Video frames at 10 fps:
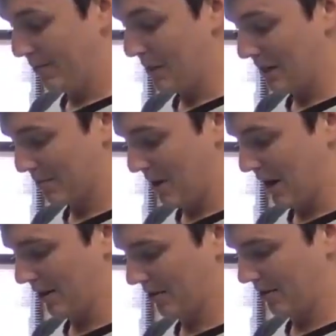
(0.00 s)
Best
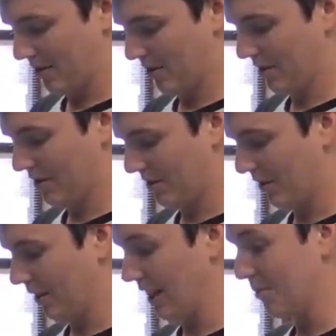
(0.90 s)
practice, I should
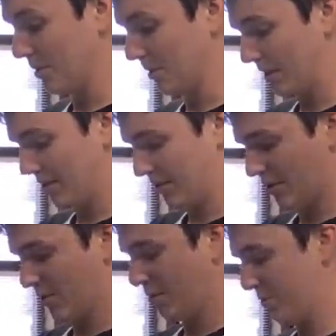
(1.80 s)
label all these
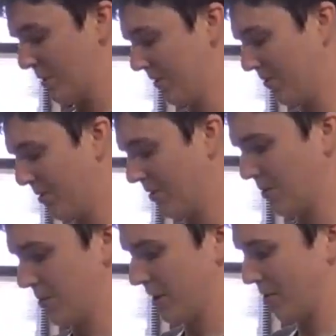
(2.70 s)
tubes, but we're
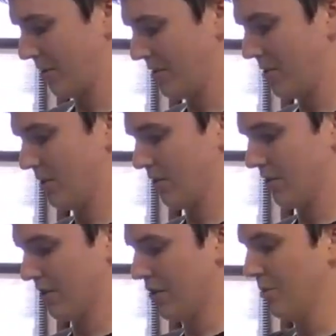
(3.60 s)
only working with 2
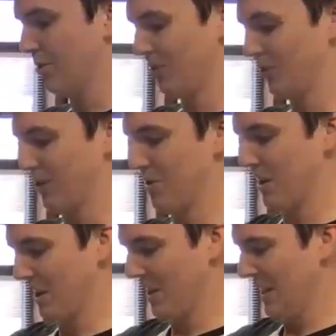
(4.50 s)
different tubes, so
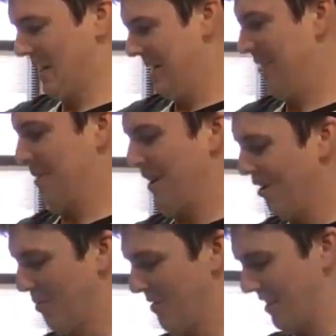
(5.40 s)
my
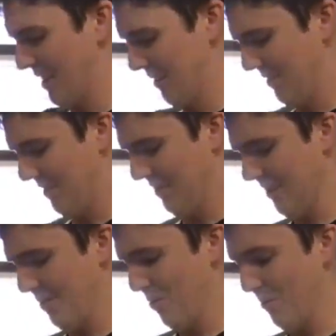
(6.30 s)
hope is that
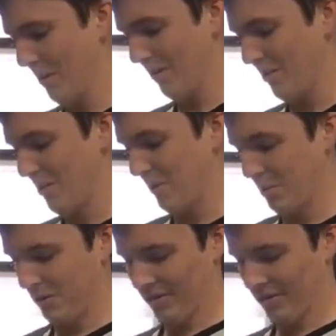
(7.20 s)
I won't mix them up.